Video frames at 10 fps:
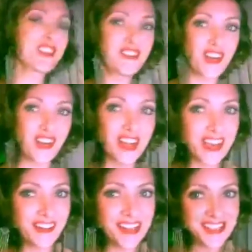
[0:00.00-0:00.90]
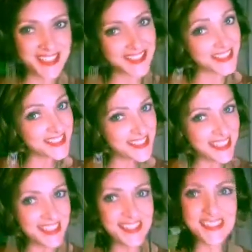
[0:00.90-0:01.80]
good of all. Aries, this is
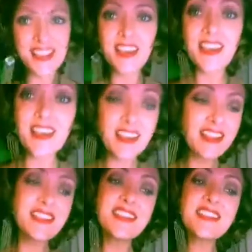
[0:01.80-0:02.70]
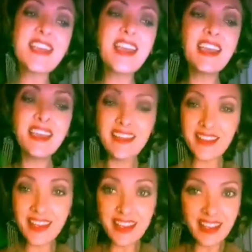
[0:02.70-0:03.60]
nice. This is
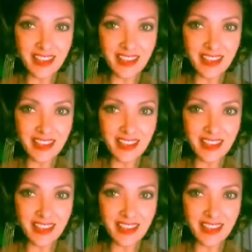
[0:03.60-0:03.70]
healing,